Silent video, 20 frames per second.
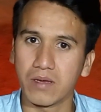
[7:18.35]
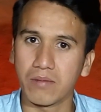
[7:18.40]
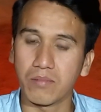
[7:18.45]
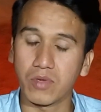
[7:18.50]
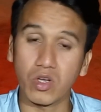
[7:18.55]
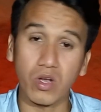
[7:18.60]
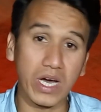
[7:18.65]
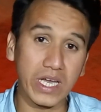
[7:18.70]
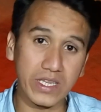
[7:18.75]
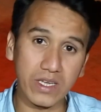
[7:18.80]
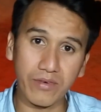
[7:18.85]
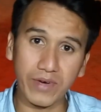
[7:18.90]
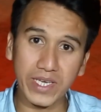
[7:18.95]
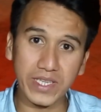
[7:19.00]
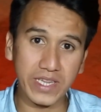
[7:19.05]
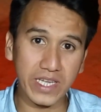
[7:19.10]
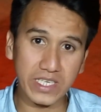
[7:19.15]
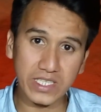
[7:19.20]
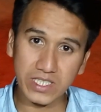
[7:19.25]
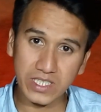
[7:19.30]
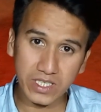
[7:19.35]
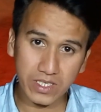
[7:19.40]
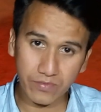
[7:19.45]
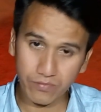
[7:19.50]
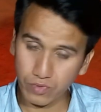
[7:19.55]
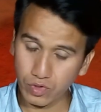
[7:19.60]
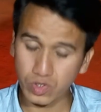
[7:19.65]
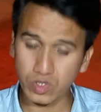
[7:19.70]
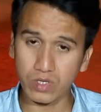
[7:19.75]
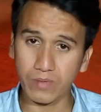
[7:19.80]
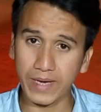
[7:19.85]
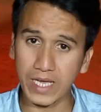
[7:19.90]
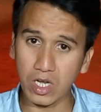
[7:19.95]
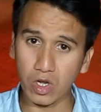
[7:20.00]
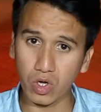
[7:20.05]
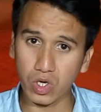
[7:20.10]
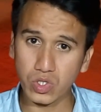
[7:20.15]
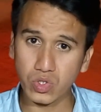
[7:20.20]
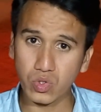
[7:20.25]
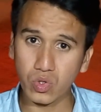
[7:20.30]
Because otherwise that's enforced by
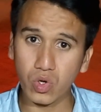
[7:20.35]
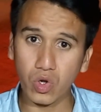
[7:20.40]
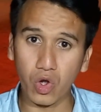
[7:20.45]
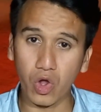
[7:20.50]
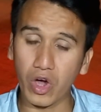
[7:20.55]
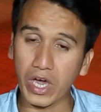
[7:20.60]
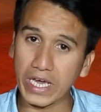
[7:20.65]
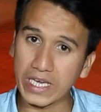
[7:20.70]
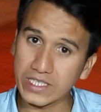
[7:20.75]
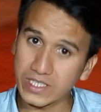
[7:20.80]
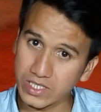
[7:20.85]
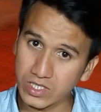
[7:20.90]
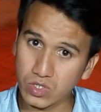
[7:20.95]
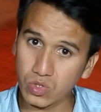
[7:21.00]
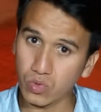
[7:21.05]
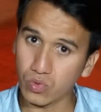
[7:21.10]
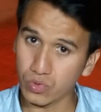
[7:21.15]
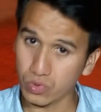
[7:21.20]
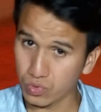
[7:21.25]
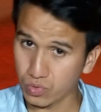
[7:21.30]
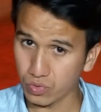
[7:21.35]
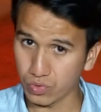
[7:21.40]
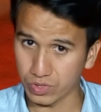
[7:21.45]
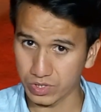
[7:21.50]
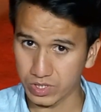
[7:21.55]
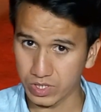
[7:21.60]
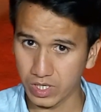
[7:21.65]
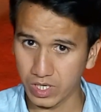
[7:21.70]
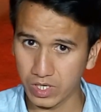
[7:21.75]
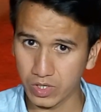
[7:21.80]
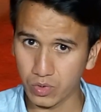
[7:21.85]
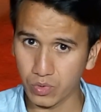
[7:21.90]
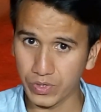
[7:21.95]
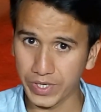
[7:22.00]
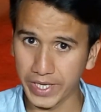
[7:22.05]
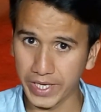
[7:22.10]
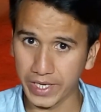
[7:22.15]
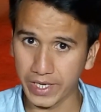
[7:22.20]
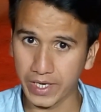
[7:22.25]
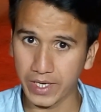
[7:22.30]
law, so law has its own course to
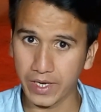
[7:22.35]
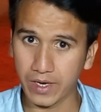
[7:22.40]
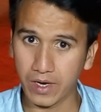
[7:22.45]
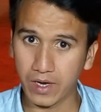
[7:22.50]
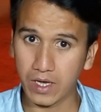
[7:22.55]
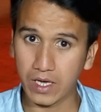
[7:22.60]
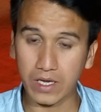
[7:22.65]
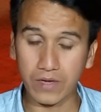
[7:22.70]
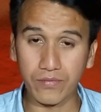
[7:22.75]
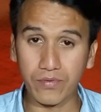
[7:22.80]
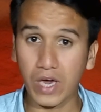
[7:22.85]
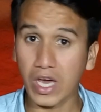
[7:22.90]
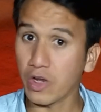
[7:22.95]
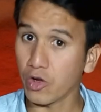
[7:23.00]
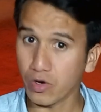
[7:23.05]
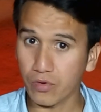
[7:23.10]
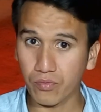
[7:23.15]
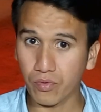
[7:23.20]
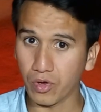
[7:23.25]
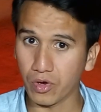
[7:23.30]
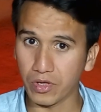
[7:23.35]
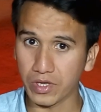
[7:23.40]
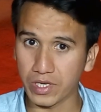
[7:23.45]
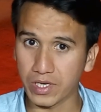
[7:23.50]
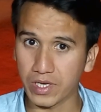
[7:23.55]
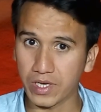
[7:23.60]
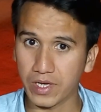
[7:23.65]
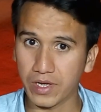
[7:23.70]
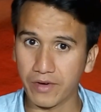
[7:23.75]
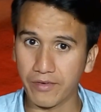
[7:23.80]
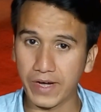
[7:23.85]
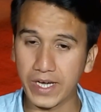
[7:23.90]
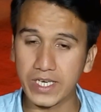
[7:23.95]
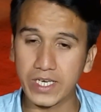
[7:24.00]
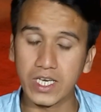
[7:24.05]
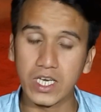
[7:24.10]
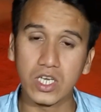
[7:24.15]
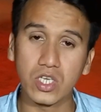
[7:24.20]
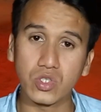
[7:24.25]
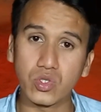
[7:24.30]
take if you are not following, right?
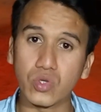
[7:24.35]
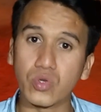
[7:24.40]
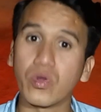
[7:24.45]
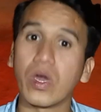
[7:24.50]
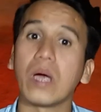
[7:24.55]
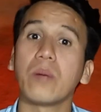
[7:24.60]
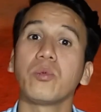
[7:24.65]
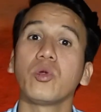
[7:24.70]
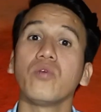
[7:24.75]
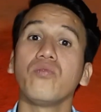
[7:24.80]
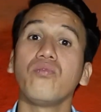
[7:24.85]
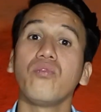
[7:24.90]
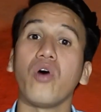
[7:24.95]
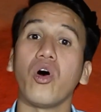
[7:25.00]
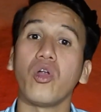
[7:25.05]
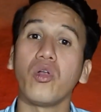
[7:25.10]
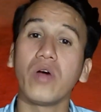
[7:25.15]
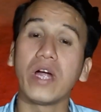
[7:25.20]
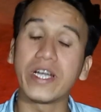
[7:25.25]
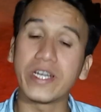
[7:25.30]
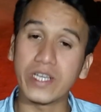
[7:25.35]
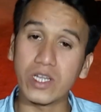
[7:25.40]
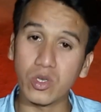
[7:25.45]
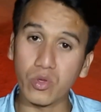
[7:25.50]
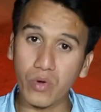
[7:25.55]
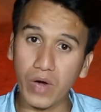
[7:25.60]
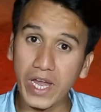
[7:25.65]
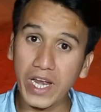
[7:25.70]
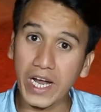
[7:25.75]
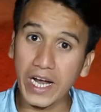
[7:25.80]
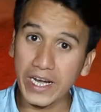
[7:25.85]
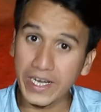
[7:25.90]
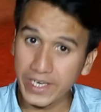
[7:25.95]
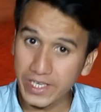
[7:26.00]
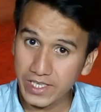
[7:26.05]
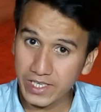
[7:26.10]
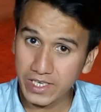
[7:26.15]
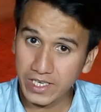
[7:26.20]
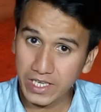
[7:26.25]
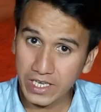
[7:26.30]
So you have to follow until you are
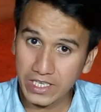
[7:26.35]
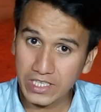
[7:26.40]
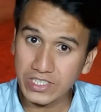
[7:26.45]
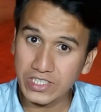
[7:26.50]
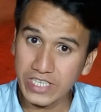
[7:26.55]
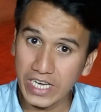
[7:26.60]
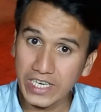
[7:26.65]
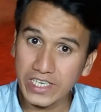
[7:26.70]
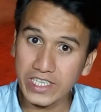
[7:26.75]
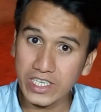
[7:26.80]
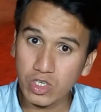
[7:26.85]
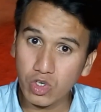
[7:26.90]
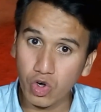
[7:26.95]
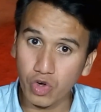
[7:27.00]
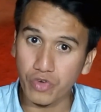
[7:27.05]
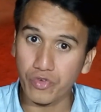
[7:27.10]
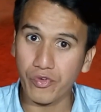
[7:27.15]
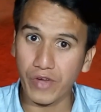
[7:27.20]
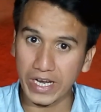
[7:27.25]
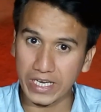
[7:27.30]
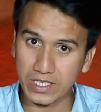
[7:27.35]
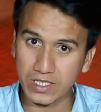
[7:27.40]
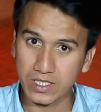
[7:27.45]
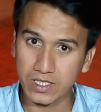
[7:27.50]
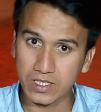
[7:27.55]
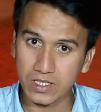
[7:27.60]
under inside that contract.